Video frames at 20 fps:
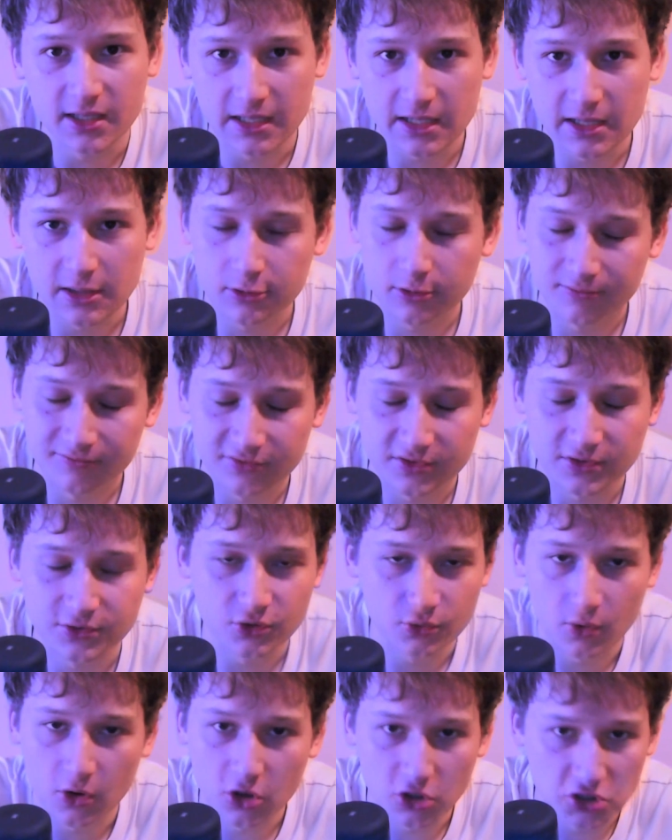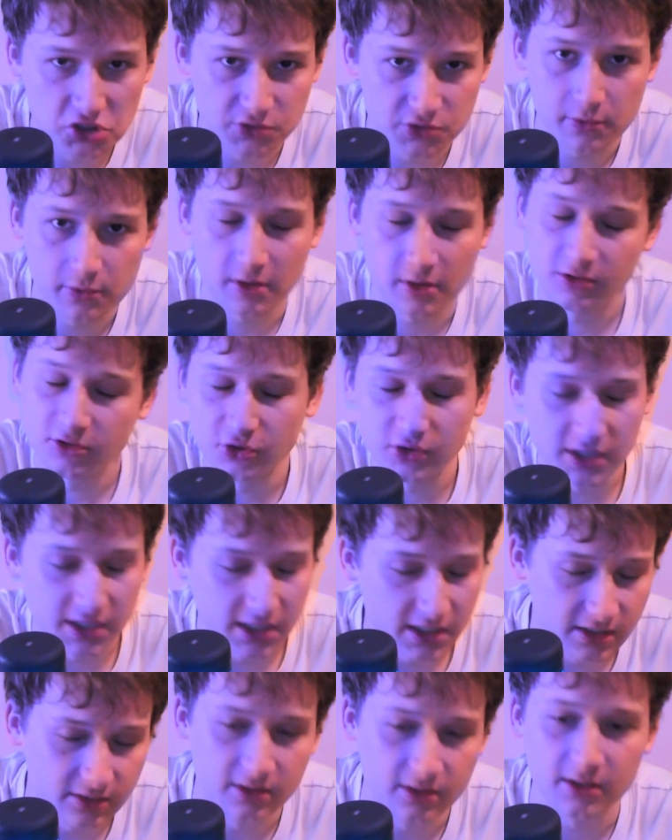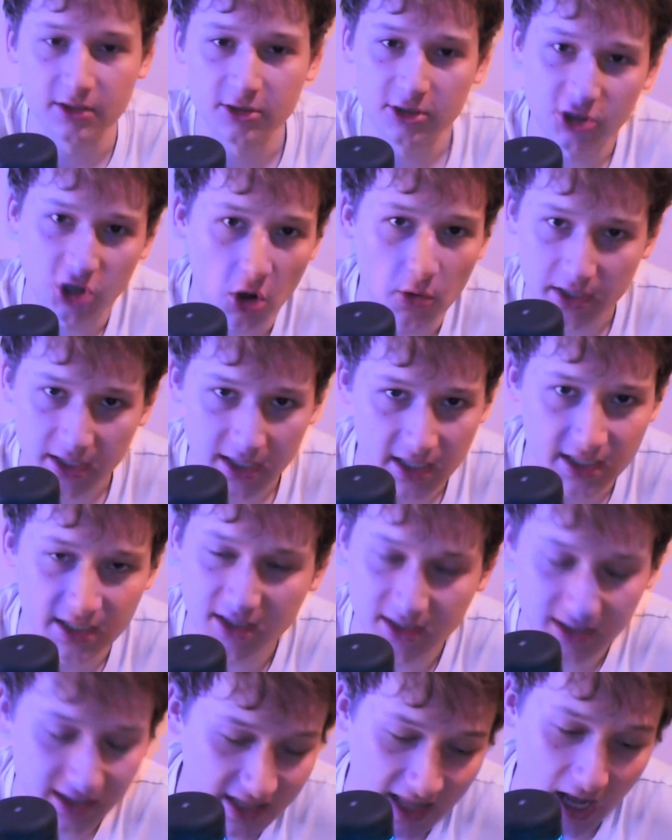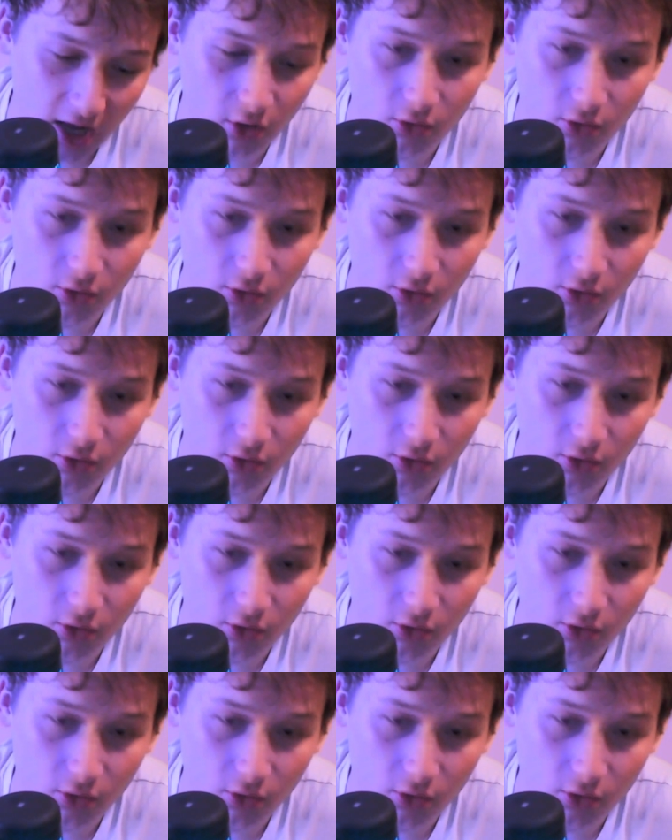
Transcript: It's something you 100% you need. Go and get it now.